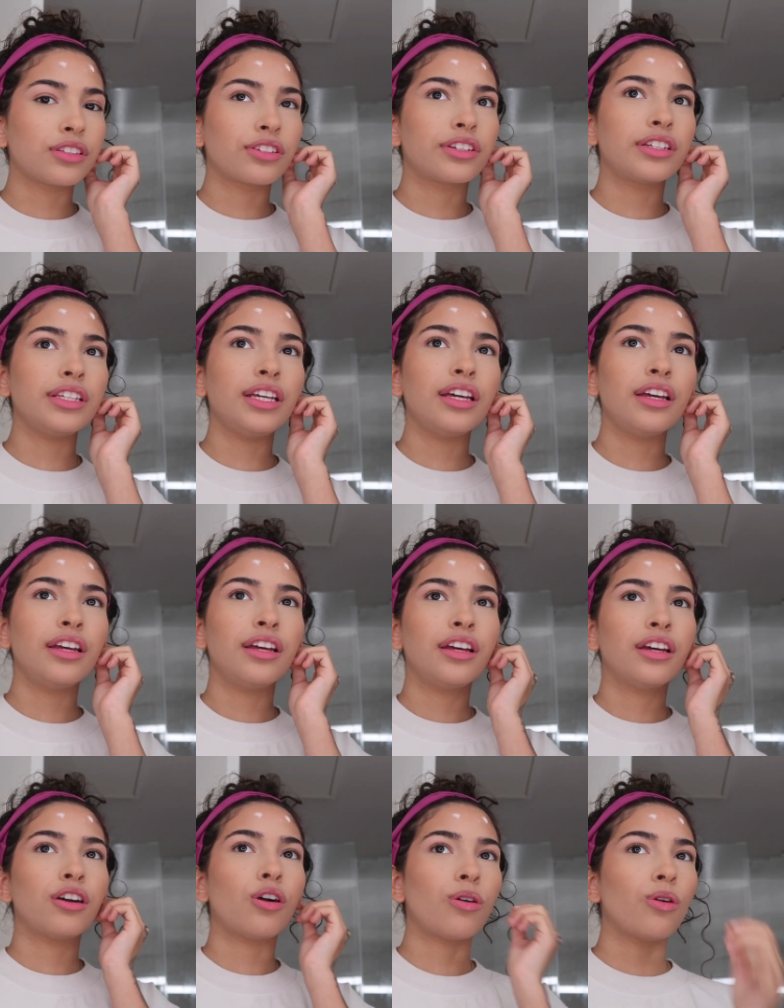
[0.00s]
literally
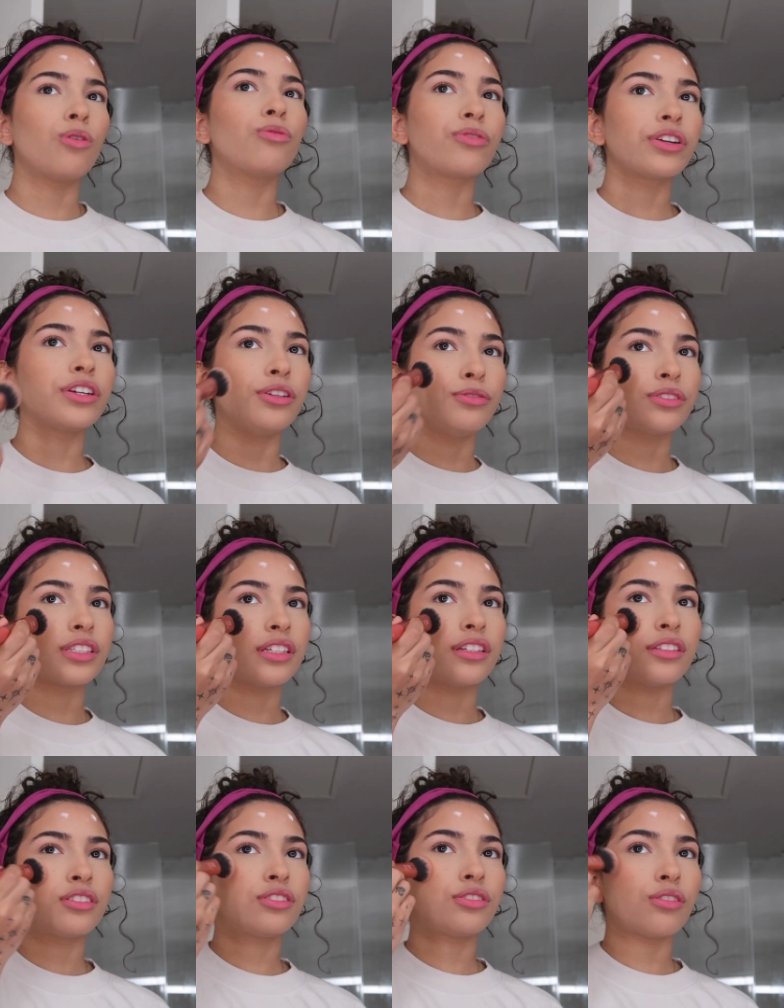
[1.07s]
overuse
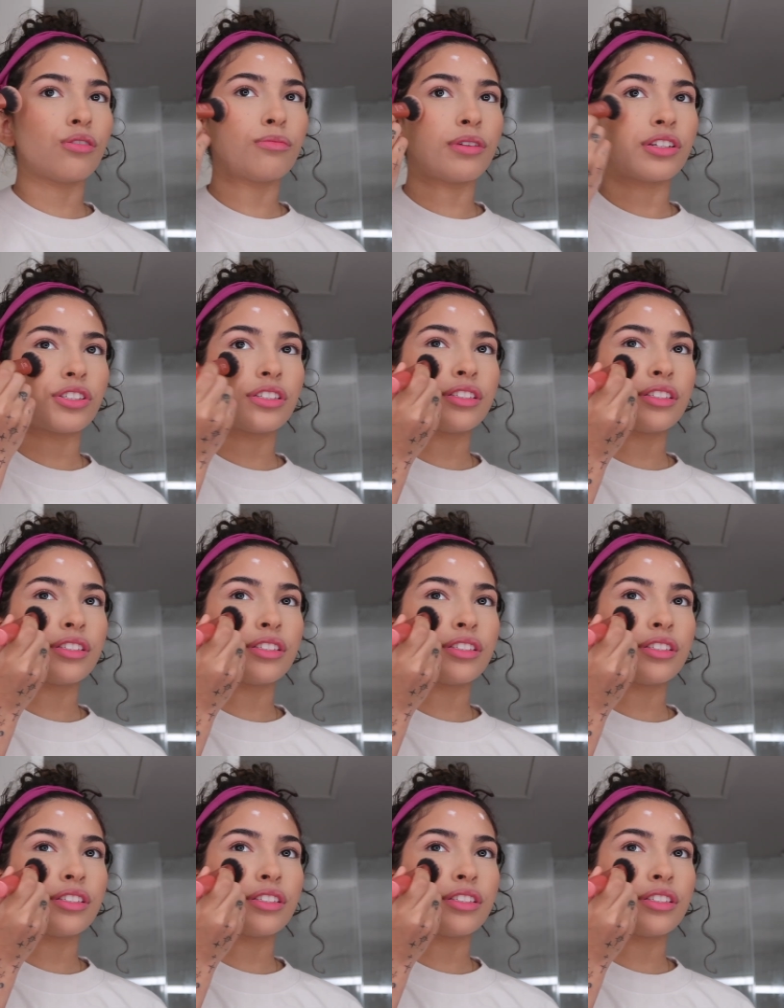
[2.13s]
it so much.